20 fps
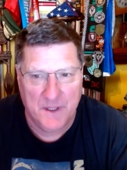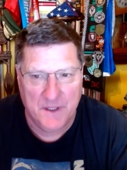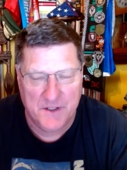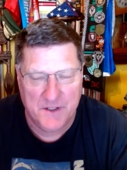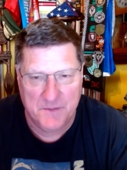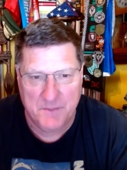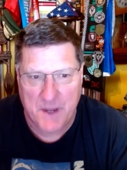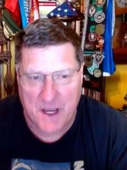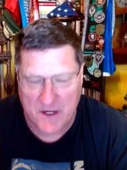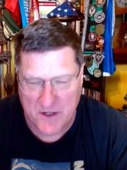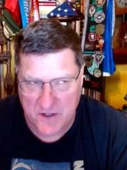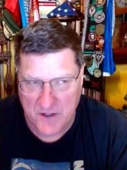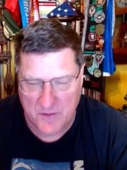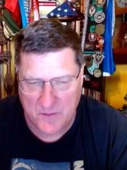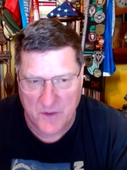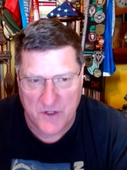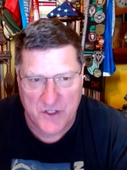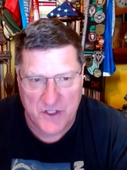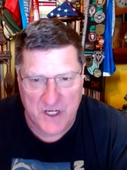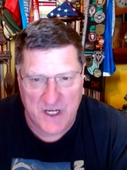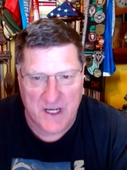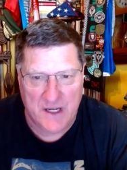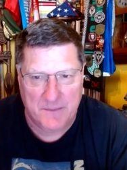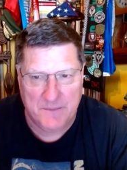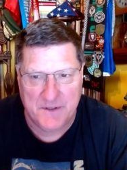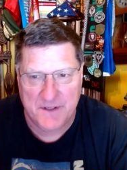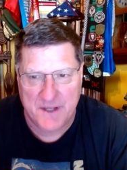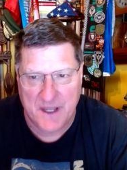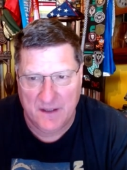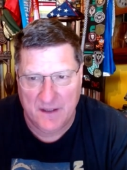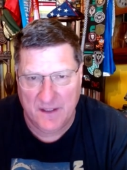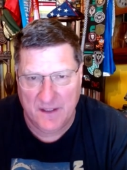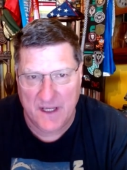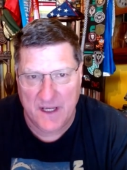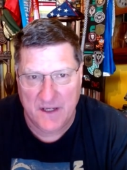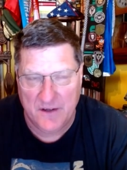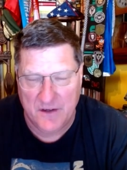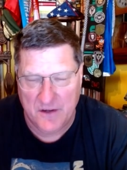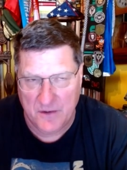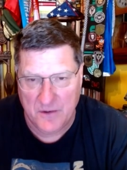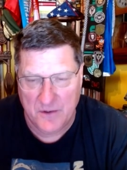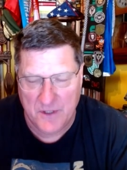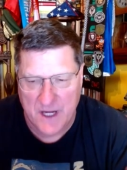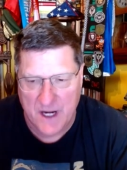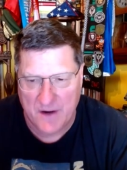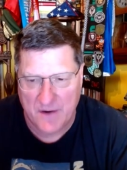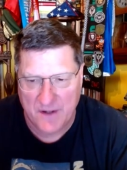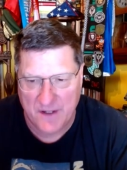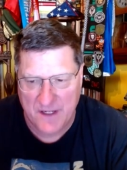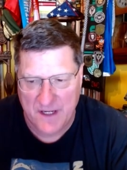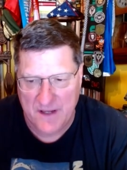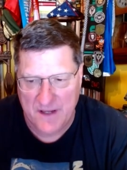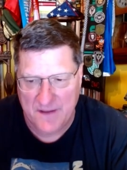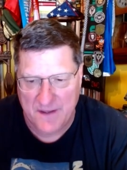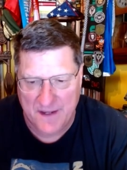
inspection regimes that lead to guarantee